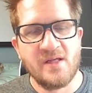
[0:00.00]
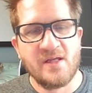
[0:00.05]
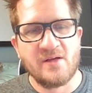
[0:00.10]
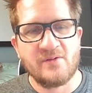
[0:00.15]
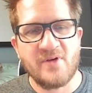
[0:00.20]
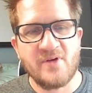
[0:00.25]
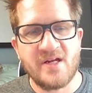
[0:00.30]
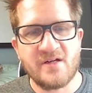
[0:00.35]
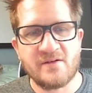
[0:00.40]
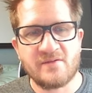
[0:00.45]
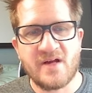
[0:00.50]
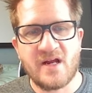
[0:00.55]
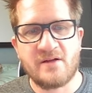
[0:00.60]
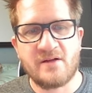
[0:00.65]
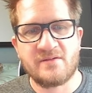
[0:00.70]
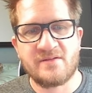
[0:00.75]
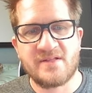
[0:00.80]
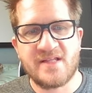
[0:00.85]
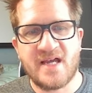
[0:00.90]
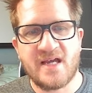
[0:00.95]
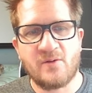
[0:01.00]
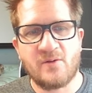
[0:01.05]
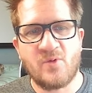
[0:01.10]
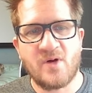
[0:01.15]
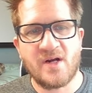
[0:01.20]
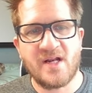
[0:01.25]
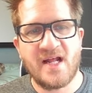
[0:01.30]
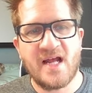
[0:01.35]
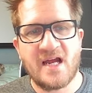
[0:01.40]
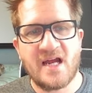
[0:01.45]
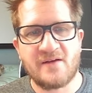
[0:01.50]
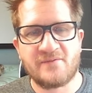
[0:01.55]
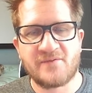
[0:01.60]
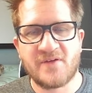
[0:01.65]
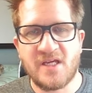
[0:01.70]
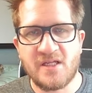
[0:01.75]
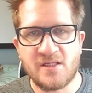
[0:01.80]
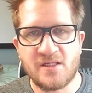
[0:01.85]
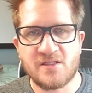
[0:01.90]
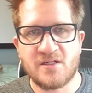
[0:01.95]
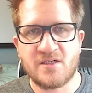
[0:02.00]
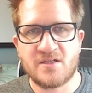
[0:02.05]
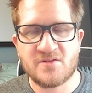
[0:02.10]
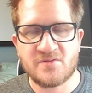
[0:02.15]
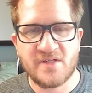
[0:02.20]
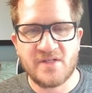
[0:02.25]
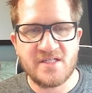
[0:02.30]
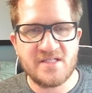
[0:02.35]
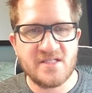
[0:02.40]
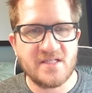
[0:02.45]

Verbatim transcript: right around that 1.5 kHz region.